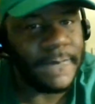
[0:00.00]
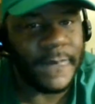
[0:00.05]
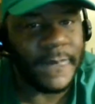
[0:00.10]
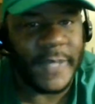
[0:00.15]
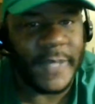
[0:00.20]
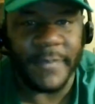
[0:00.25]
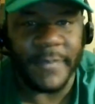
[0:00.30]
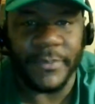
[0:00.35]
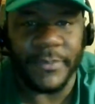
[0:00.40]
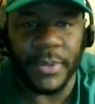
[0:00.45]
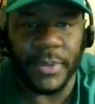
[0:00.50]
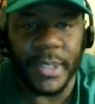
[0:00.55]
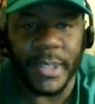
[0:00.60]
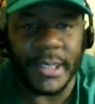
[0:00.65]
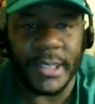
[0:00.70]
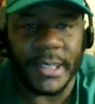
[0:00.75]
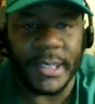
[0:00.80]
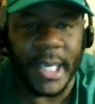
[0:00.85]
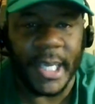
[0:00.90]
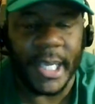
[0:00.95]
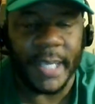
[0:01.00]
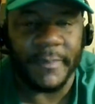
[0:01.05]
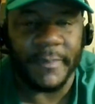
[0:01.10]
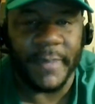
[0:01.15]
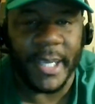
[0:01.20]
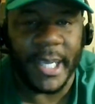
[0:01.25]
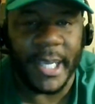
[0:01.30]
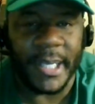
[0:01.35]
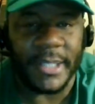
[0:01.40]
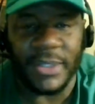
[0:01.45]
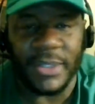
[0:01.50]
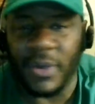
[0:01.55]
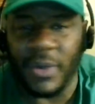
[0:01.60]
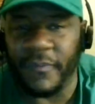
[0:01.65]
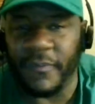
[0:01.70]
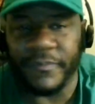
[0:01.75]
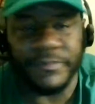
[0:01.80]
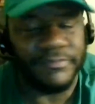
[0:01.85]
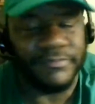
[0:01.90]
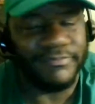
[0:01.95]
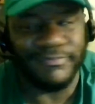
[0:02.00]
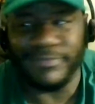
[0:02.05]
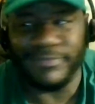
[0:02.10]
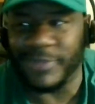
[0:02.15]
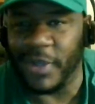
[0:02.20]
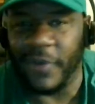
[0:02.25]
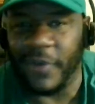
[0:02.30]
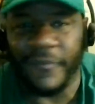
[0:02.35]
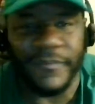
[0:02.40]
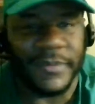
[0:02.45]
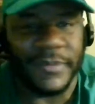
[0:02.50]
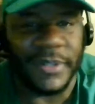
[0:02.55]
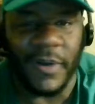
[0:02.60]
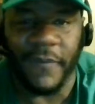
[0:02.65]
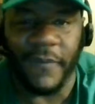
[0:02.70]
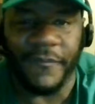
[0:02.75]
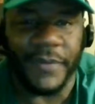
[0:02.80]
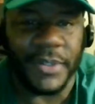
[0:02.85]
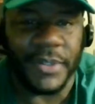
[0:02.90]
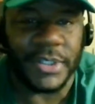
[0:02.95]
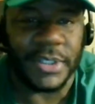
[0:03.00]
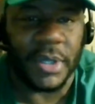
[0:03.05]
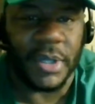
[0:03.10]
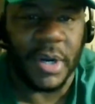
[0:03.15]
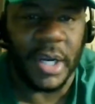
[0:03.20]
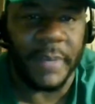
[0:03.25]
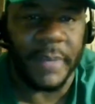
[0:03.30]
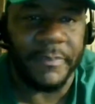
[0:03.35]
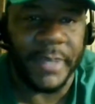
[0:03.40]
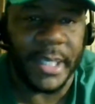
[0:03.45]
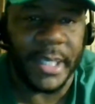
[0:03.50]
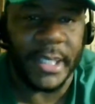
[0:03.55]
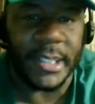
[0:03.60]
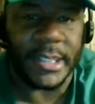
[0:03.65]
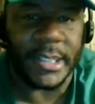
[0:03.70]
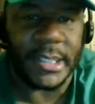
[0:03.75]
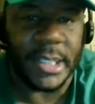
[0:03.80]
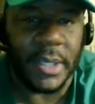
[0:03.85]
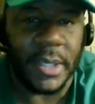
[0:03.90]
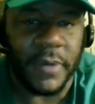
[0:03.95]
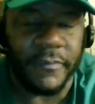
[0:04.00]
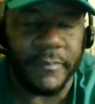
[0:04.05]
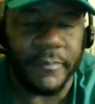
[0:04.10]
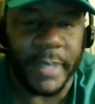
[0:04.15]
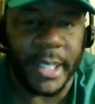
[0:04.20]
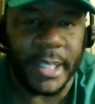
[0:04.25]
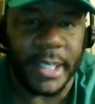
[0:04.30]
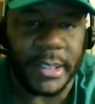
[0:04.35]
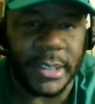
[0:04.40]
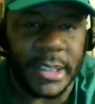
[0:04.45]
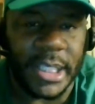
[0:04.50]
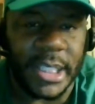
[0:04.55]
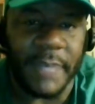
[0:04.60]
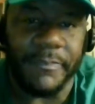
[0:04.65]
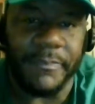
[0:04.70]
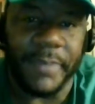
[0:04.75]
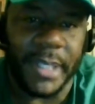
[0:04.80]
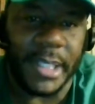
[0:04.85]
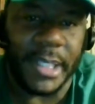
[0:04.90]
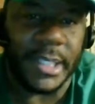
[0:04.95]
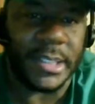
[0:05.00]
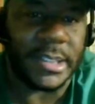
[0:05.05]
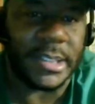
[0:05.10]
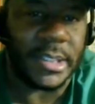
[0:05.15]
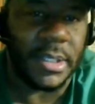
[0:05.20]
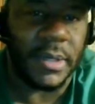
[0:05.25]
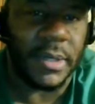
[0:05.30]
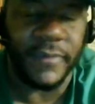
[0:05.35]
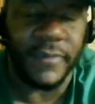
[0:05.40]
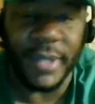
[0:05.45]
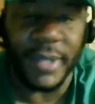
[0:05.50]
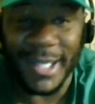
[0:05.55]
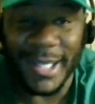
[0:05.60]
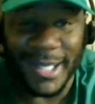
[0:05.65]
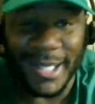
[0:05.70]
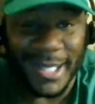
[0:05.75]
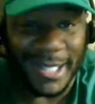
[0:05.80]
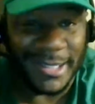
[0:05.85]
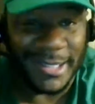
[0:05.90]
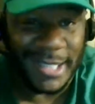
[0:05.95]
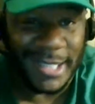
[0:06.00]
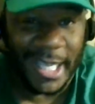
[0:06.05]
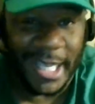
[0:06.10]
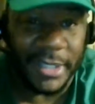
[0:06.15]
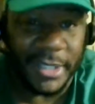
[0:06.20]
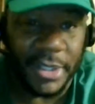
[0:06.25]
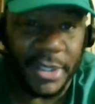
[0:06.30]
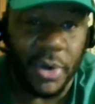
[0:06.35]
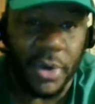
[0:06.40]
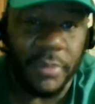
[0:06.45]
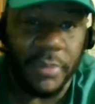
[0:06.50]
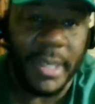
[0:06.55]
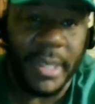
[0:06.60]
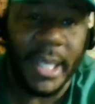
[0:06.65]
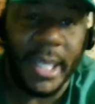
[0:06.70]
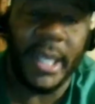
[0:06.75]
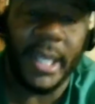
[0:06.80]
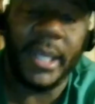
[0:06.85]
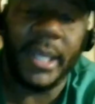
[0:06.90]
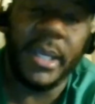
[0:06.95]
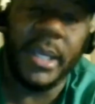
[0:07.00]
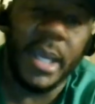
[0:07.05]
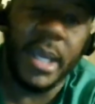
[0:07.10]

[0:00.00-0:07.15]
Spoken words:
Keep doing your thing, man, and don't feel sorry at being yourself, man. Keep being yourself. That note, man.